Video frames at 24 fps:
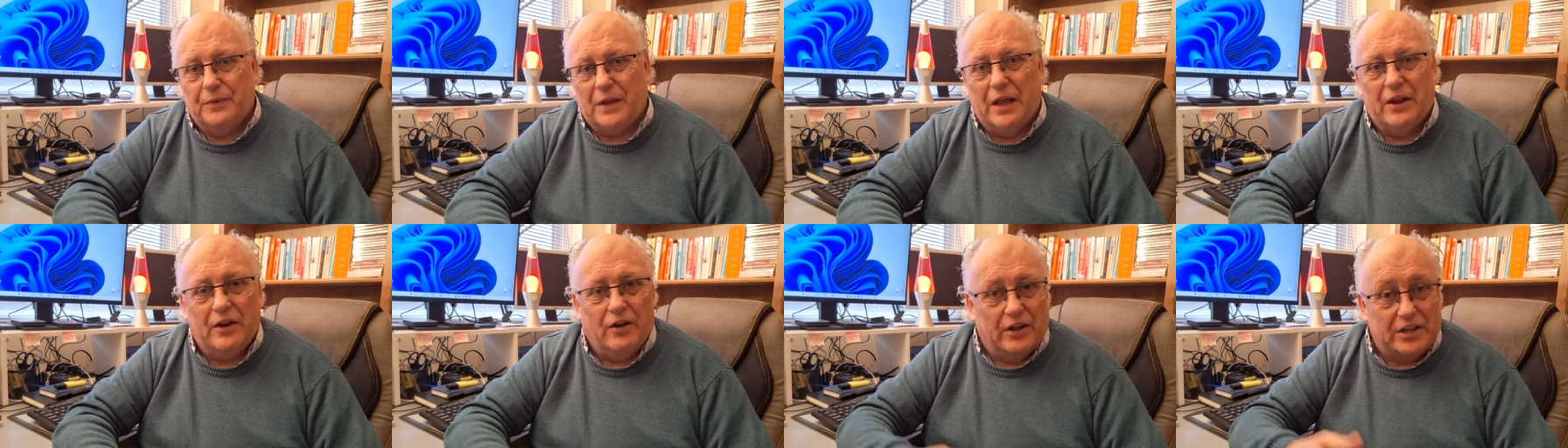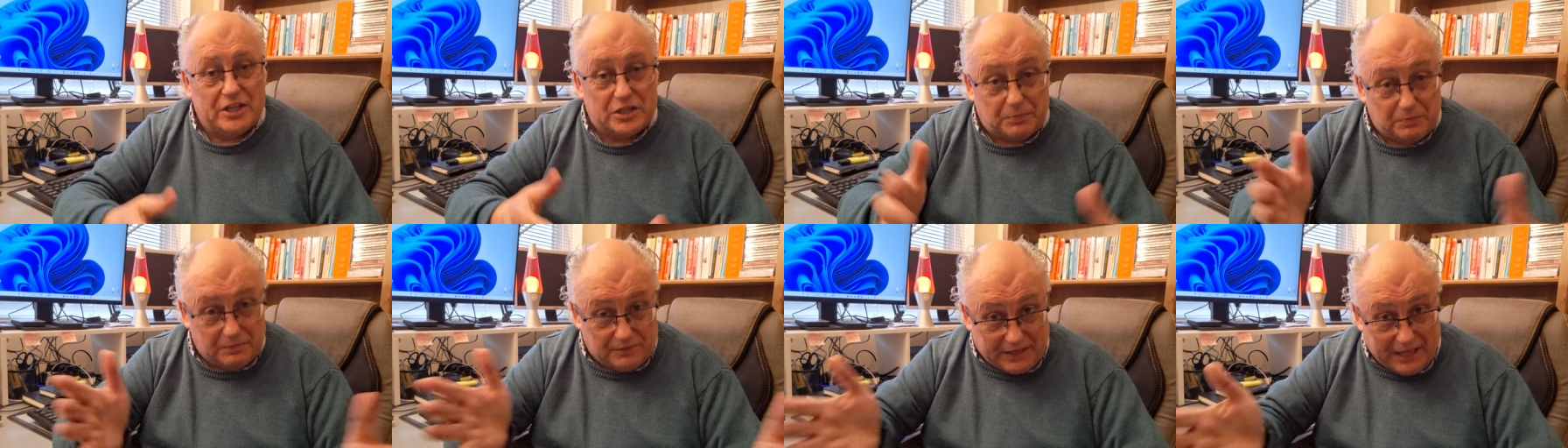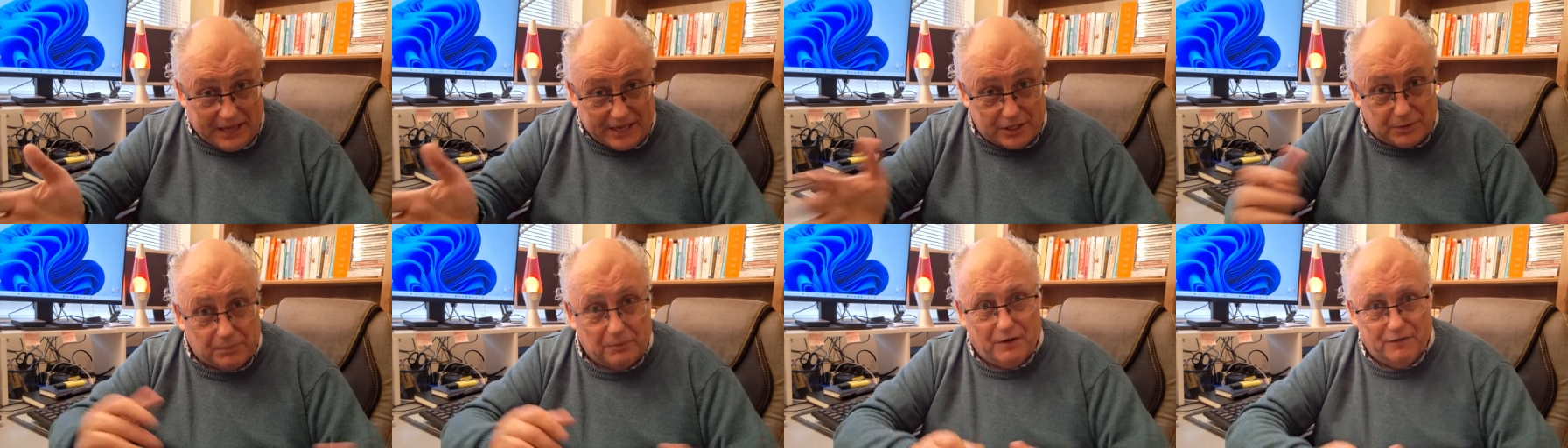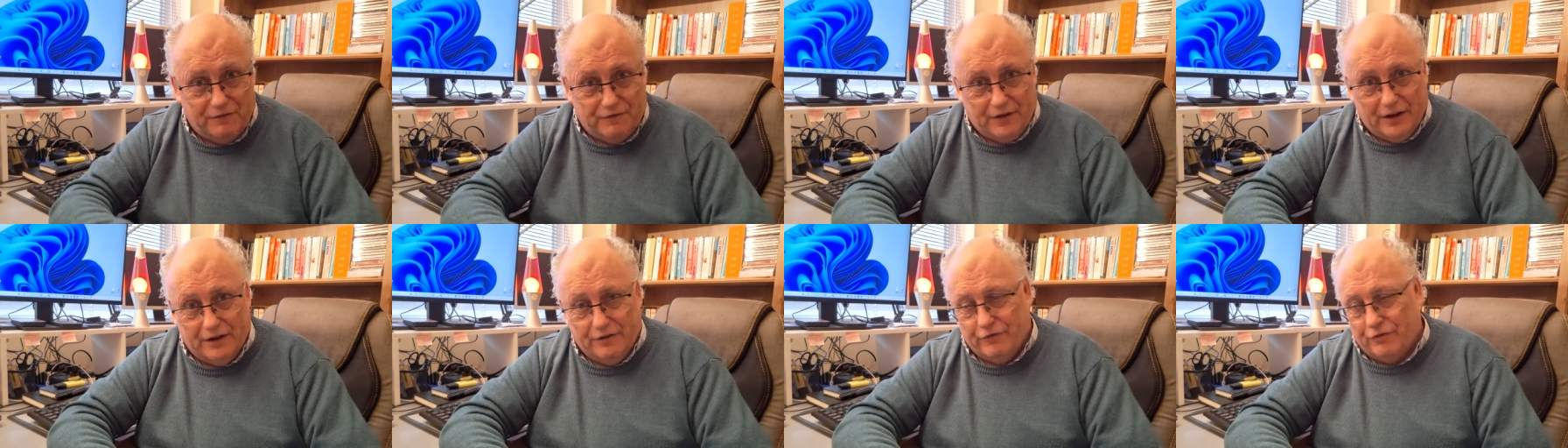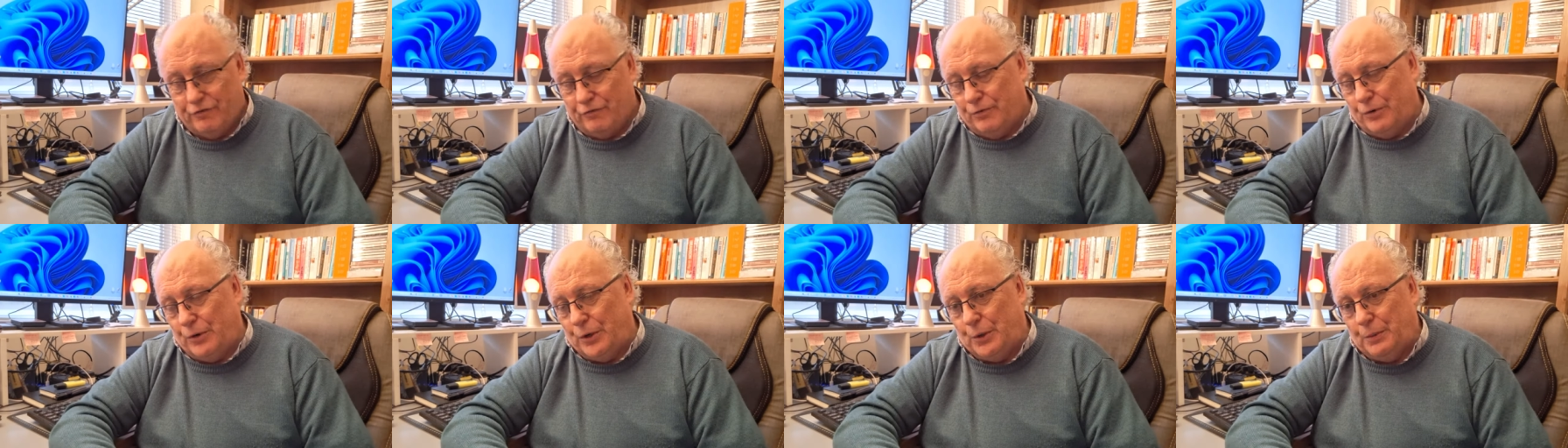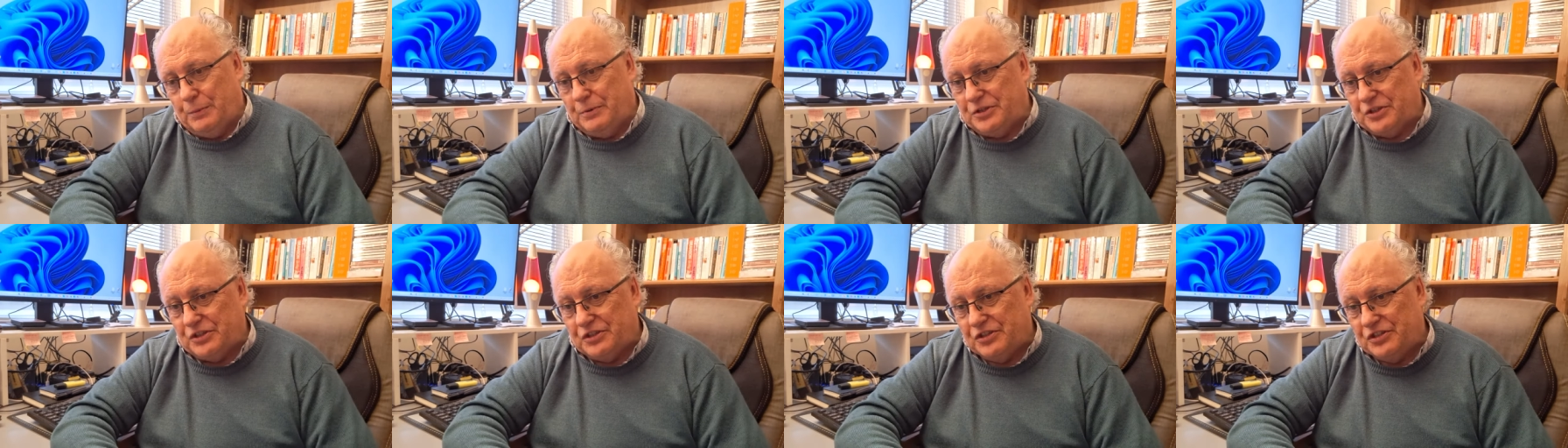And that's my favourite Roy
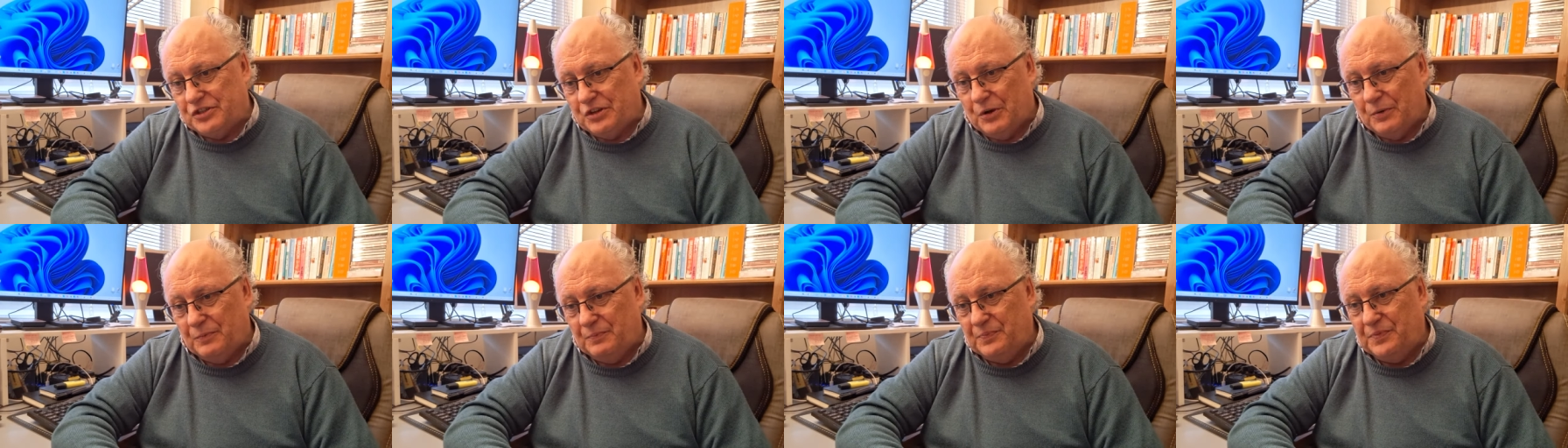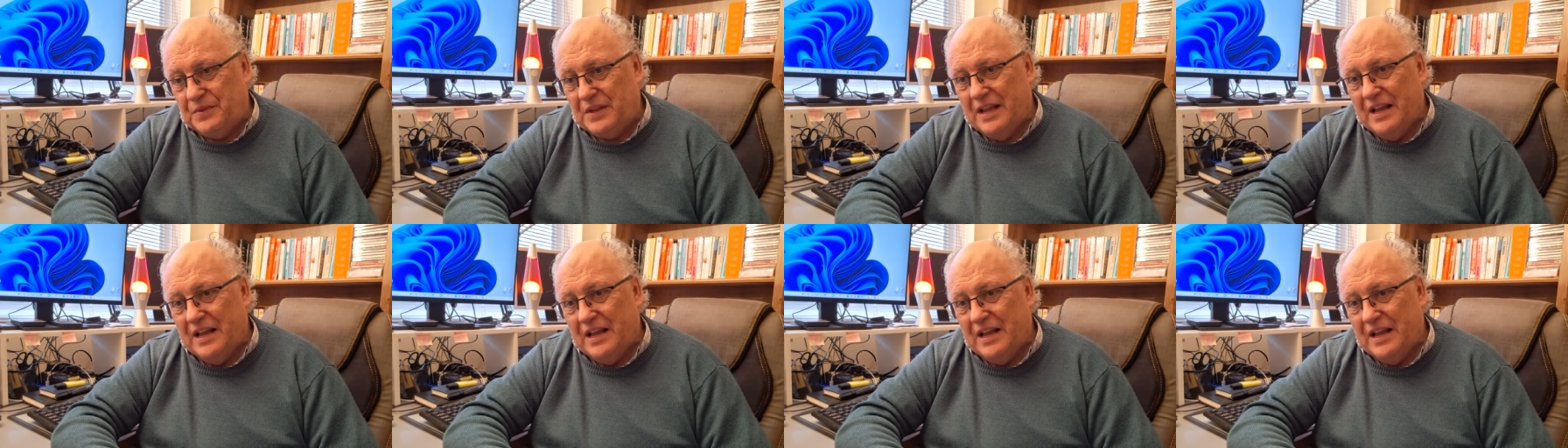Orbison song.